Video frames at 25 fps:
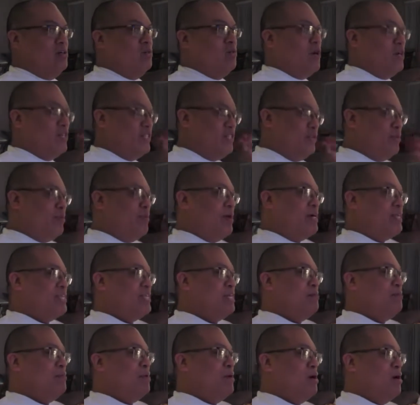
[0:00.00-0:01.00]
watching
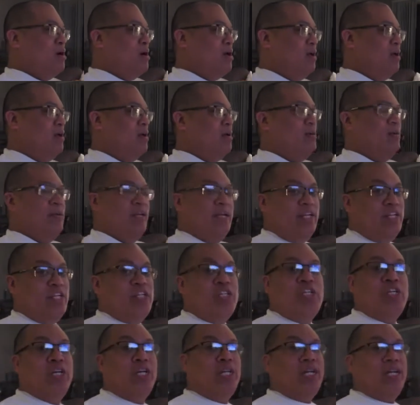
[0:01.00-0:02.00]
basketball, and
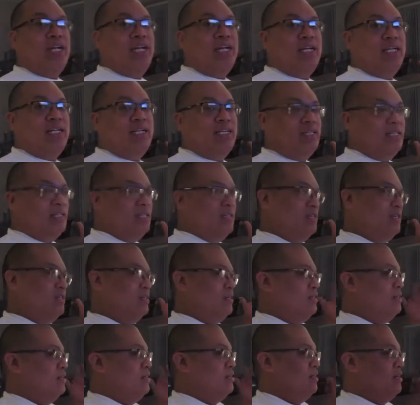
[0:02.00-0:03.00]
chilling.
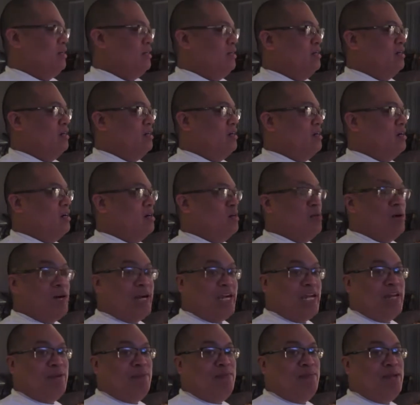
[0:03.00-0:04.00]
Oh,
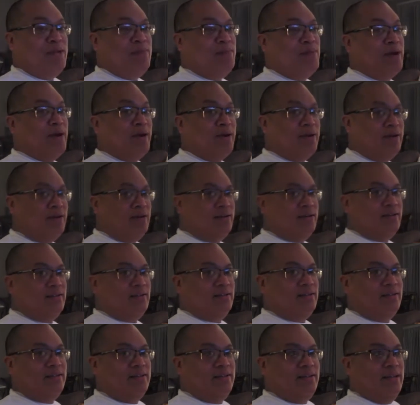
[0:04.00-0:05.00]
what can be better?
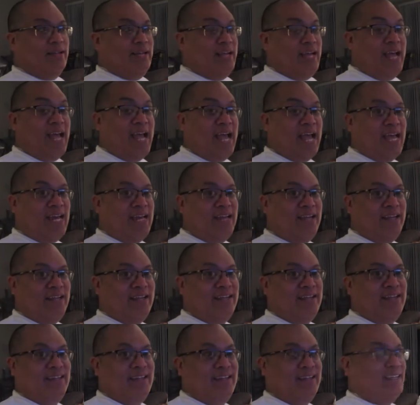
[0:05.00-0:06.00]
And
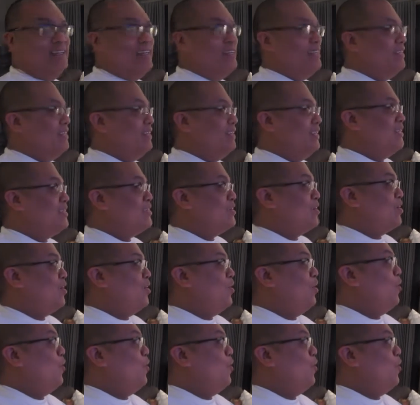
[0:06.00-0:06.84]
it's our